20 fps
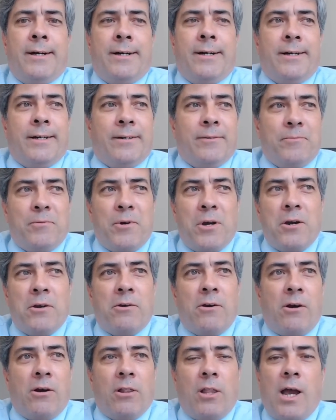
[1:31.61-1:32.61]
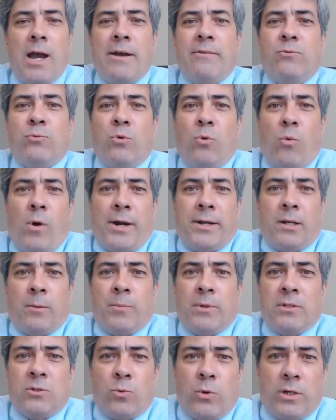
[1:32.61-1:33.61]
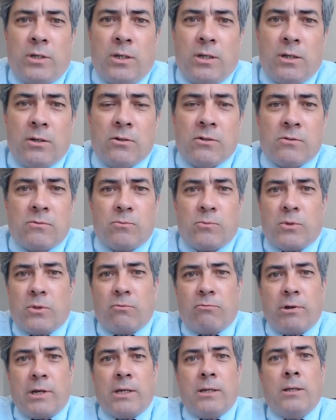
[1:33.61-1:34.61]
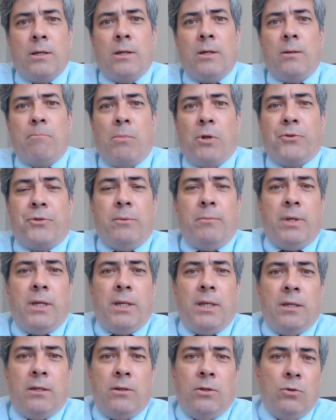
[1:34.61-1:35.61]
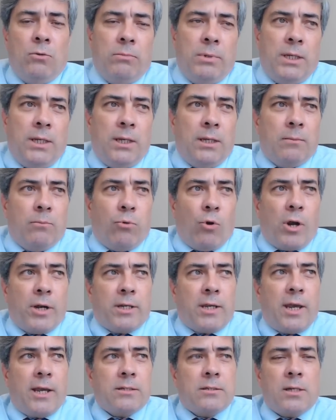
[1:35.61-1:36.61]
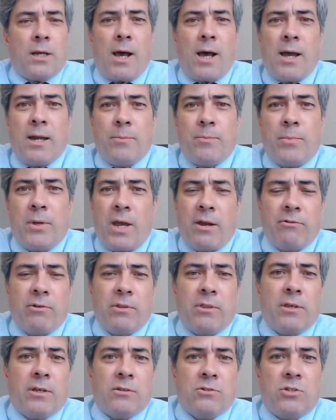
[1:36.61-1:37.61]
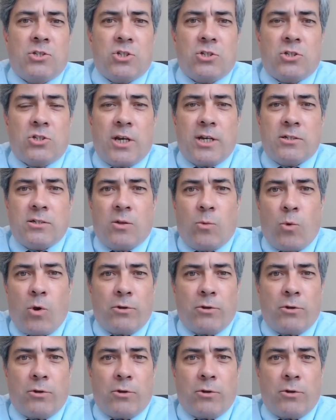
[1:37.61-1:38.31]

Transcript: uh, where our lives will wind up in twenty years with the way multimedia, new media, broadcasting, I P, everything is just changing.